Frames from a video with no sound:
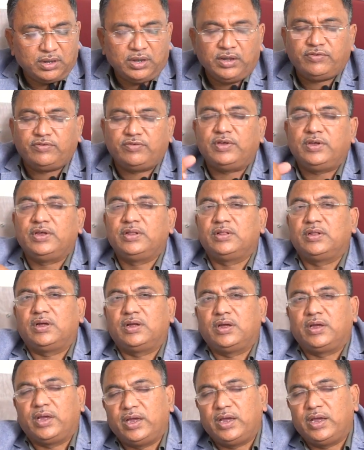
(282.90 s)
itching in
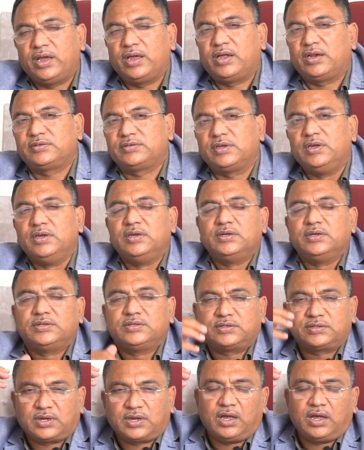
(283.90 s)
the hairs,
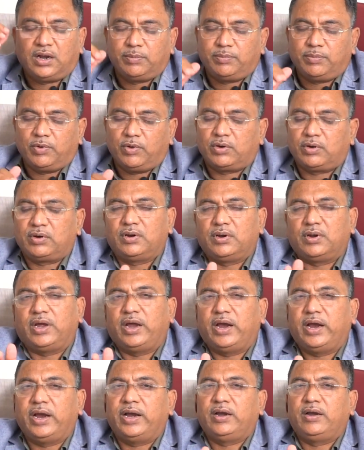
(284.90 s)
scalp or
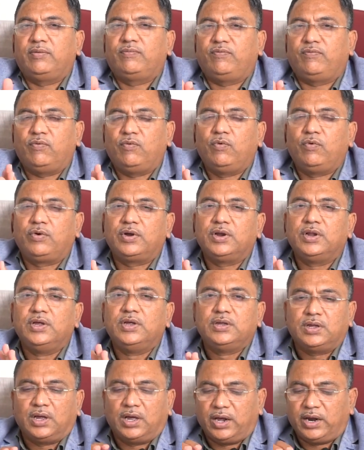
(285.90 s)
hand, foot,
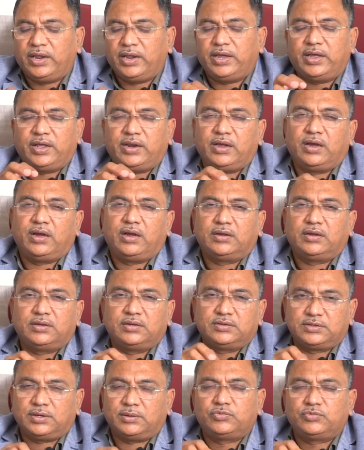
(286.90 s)
urticaria,
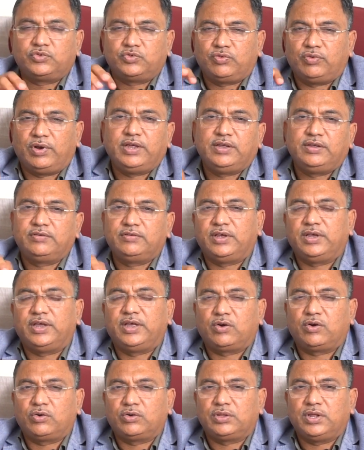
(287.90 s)
some swellings
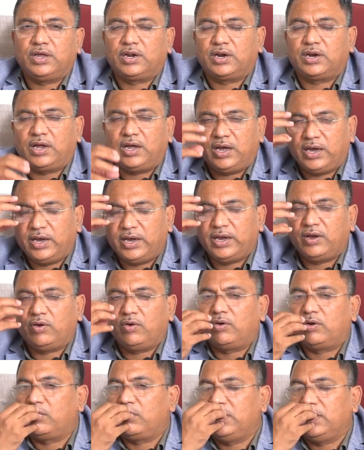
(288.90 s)
here or there, eye
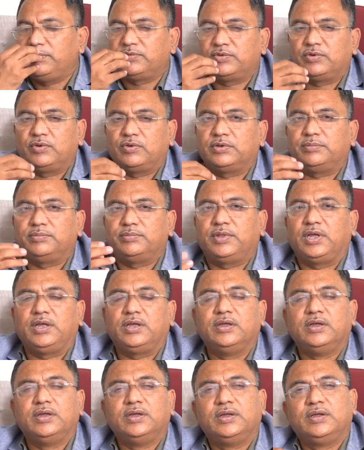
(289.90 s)
or lips or something,
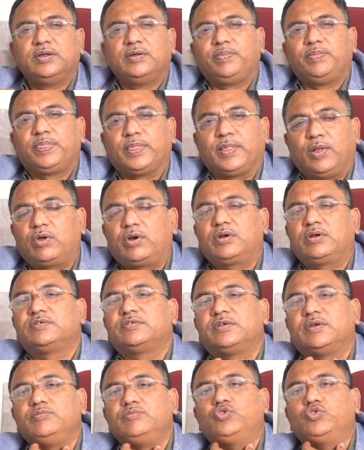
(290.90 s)
or
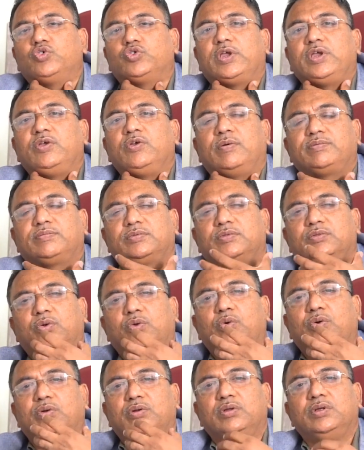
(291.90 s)
some choking of
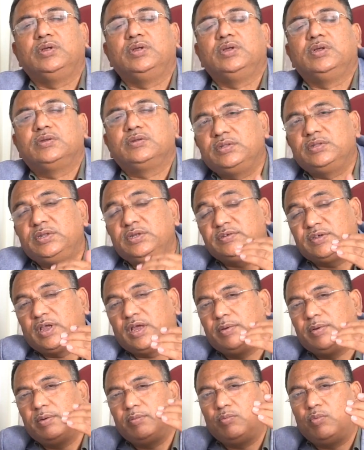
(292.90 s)
throat. So this
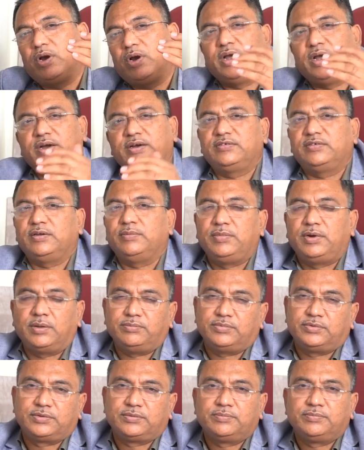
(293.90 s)
can be moderate
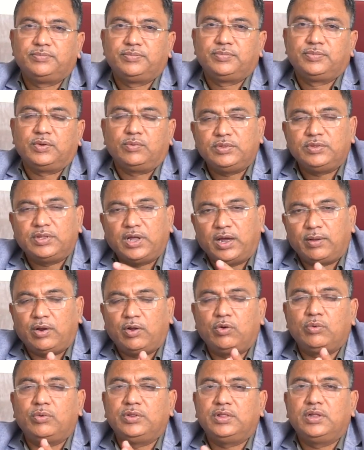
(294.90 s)
symptoms
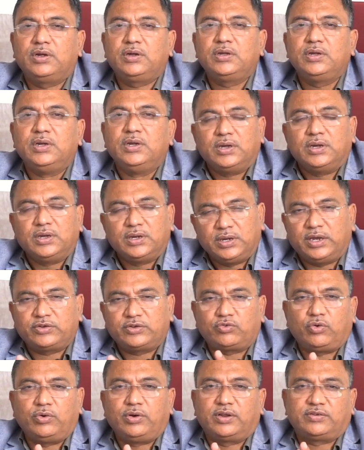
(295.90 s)
along with the
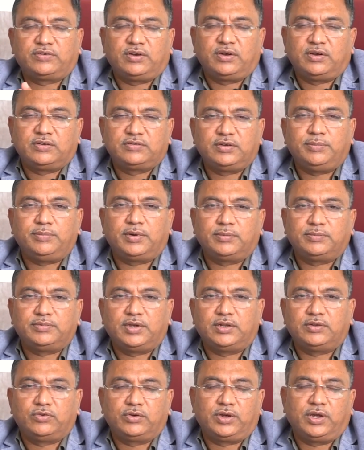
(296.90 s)
gastrointestinal symptoms
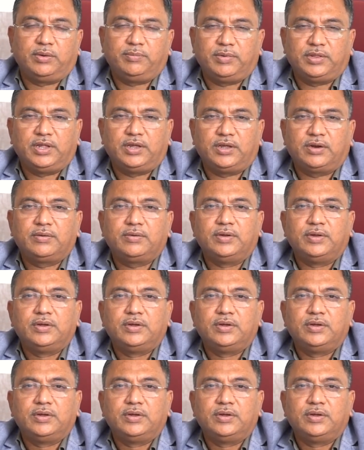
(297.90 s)
also can be there.